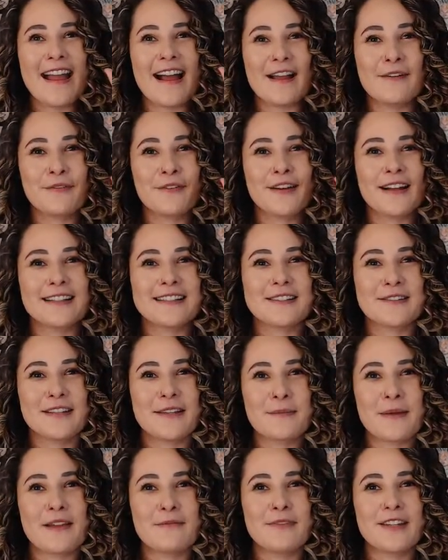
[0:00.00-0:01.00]
I forgot to
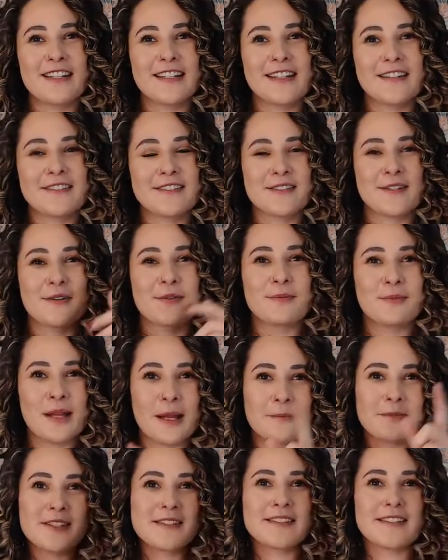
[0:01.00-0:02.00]
get my video, so
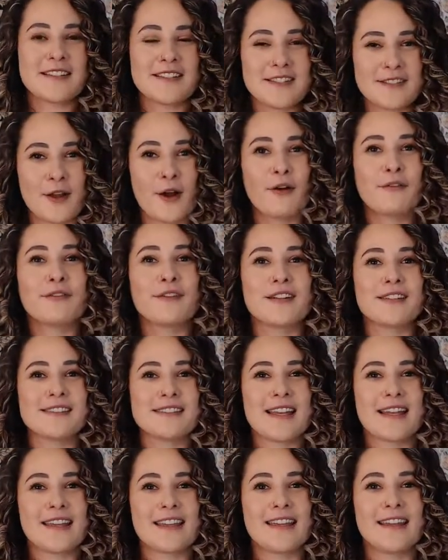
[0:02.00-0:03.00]
I'm just going to stall for a
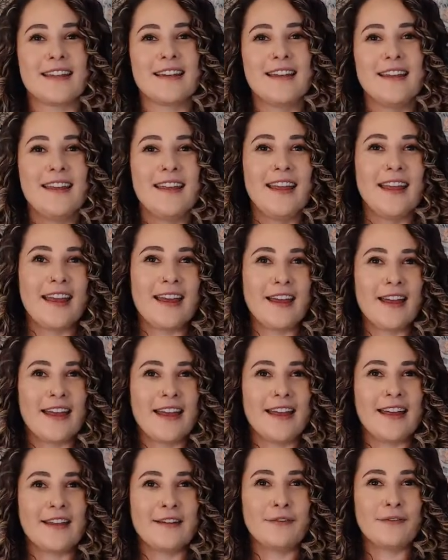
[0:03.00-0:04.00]
second
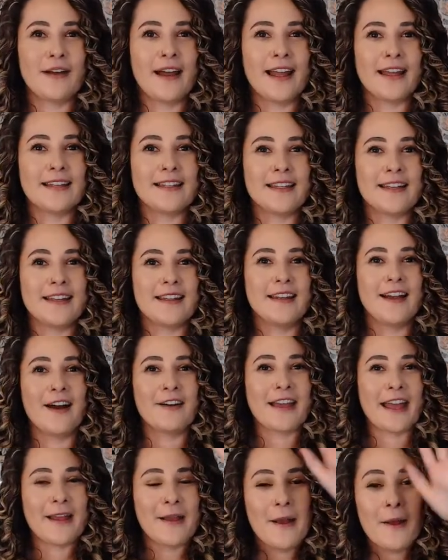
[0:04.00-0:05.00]
and find it.
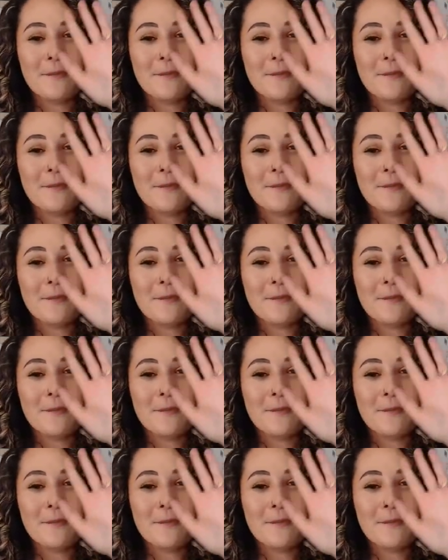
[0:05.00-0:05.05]
Okay.